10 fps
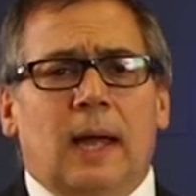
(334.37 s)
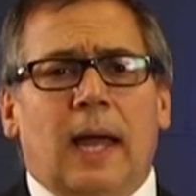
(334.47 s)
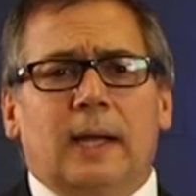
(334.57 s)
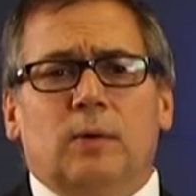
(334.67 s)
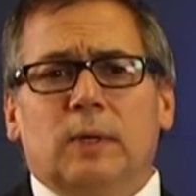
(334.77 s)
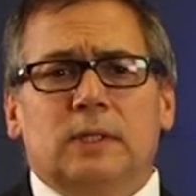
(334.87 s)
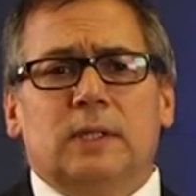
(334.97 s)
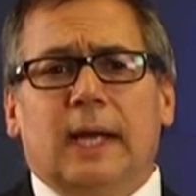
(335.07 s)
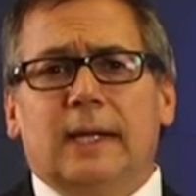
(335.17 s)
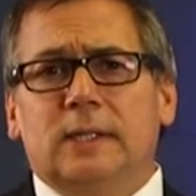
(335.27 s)
any risk
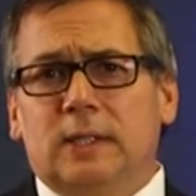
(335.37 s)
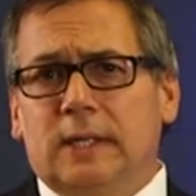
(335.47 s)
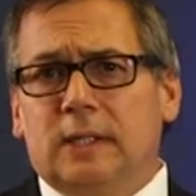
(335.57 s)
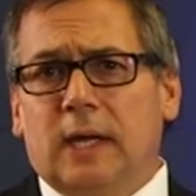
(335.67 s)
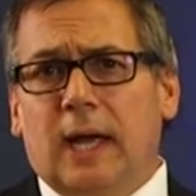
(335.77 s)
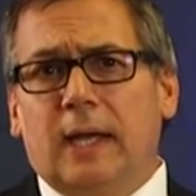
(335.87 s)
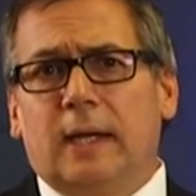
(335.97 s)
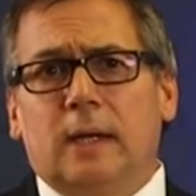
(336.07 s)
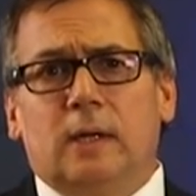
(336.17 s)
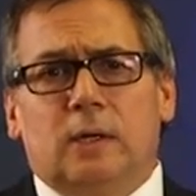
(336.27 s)
to anesthesia,
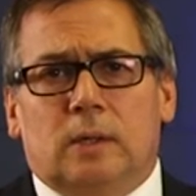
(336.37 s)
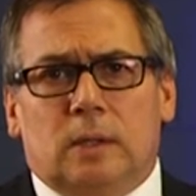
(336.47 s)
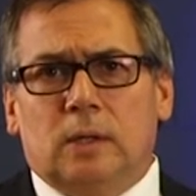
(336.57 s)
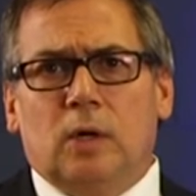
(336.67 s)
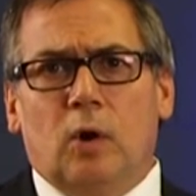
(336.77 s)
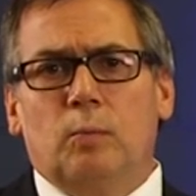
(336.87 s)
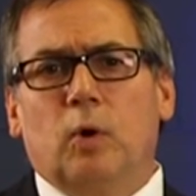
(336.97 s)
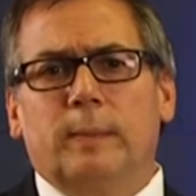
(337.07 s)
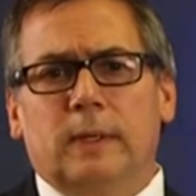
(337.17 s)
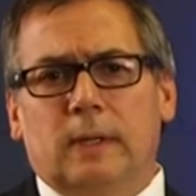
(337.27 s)
any
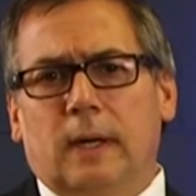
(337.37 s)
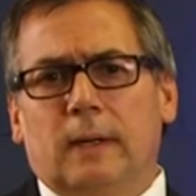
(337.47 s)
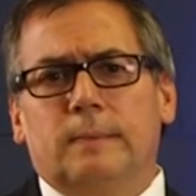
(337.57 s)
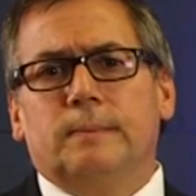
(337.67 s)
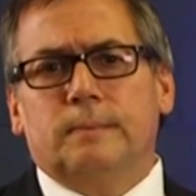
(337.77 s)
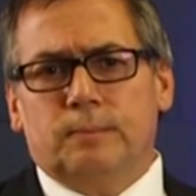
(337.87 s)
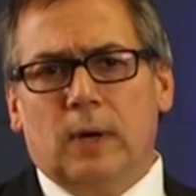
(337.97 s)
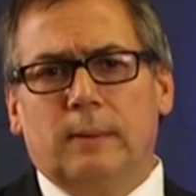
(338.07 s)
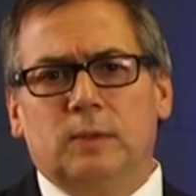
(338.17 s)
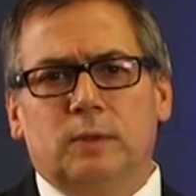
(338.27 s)
comorbid uh,
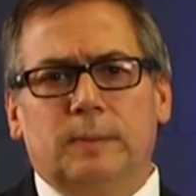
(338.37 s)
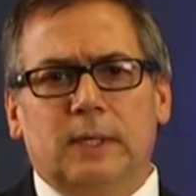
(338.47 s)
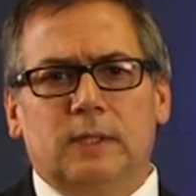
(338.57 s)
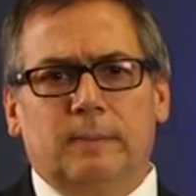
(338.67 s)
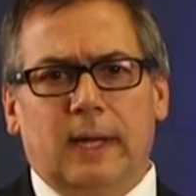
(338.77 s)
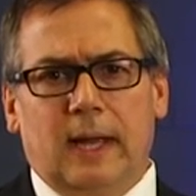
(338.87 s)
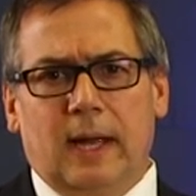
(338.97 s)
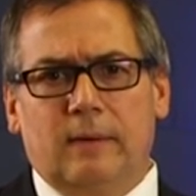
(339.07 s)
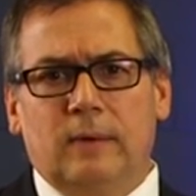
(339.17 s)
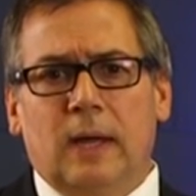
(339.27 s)
problems the patient may
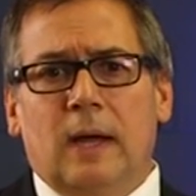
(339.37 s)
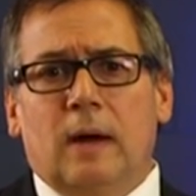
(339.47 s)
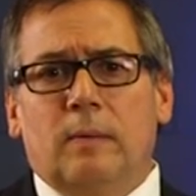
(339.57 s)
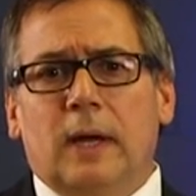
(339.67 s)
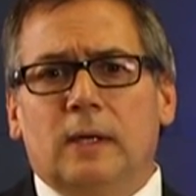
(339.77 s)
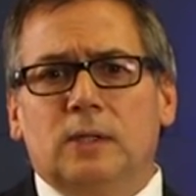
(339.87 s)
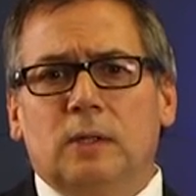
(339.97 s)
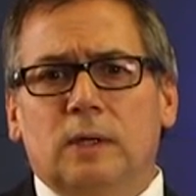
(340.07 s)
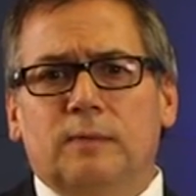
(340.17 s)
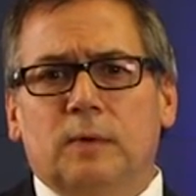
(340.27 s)
have. We also
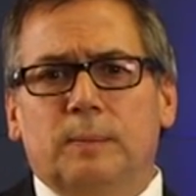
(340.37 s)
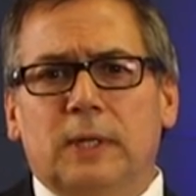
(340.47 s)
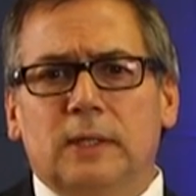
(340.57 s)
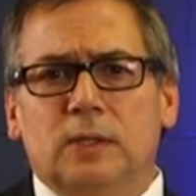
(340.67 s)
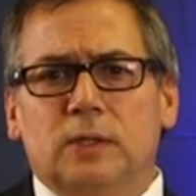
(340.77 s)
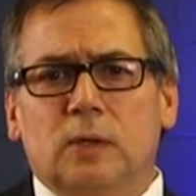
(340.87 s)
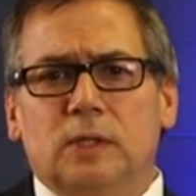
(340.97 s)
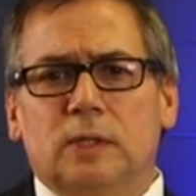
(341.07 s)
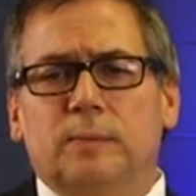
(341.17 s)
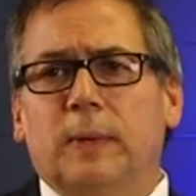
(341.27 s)
look for potential
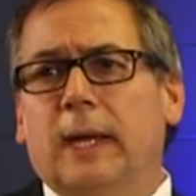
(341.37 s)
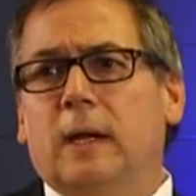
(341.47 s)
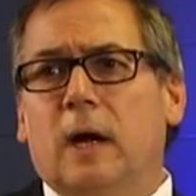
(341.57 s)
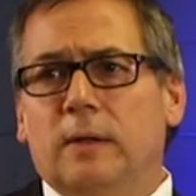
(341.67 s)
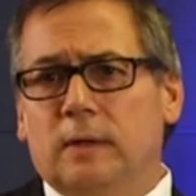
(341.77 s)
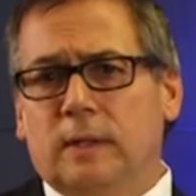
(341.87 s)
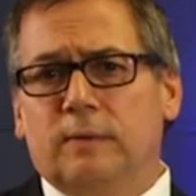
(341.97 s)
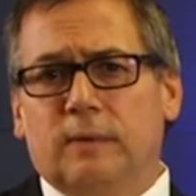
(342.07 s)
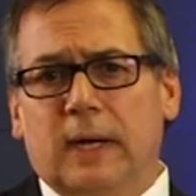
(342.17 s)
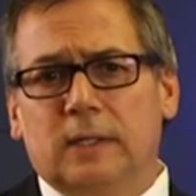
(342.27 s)
sources of pain other than the
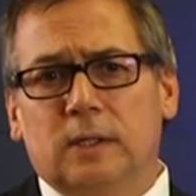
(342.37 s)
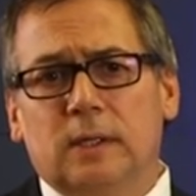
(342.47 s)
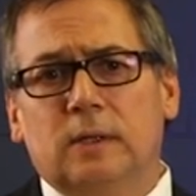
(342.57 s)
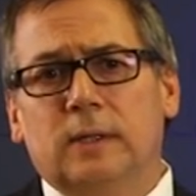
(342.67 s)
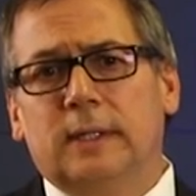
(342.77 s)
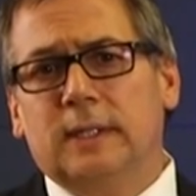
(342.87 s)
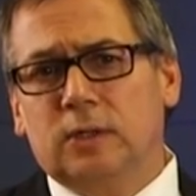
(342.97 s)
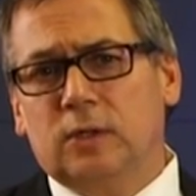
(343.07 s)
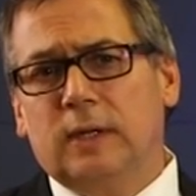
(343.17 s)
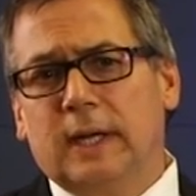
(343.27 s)
fracture, including
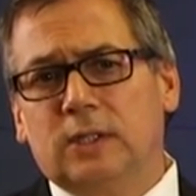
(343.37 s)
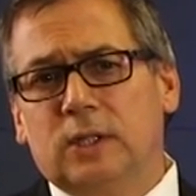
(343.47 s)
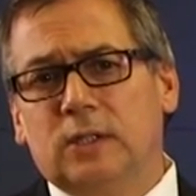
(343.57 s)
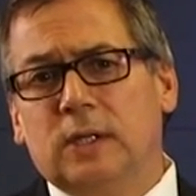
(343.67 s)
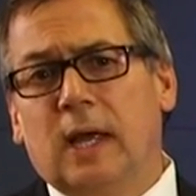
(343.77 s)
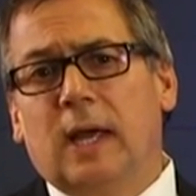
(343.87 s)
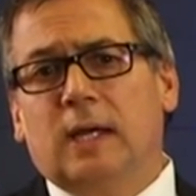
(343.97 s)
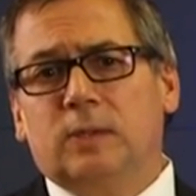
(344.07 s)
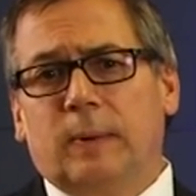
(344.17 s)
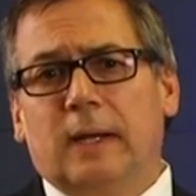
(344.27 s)
disc herniations,
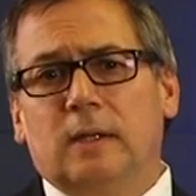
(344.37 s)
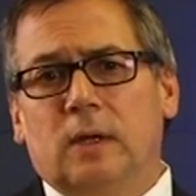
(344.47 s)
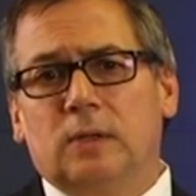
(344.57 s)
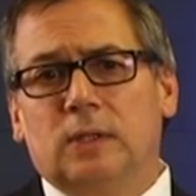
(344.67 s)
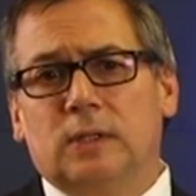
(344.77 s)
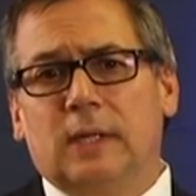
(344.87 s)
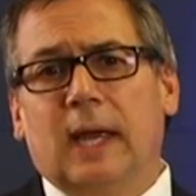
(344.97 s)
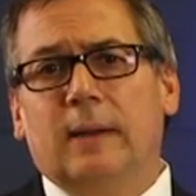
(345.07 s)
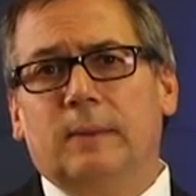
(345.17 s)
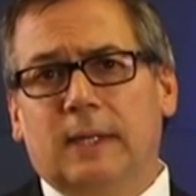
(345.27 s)
spondylosis,
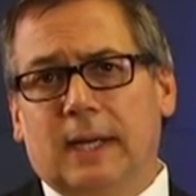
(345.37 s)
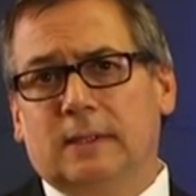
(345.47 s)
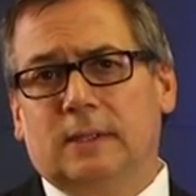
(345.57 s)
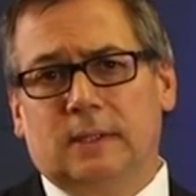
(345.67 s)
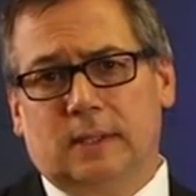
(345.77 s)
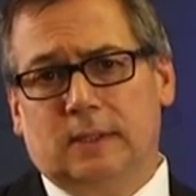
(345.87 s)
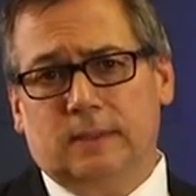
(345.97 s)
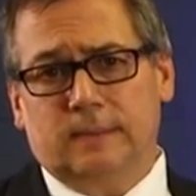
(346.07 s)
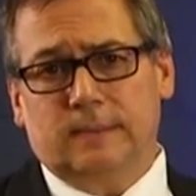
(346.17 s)
and metastases.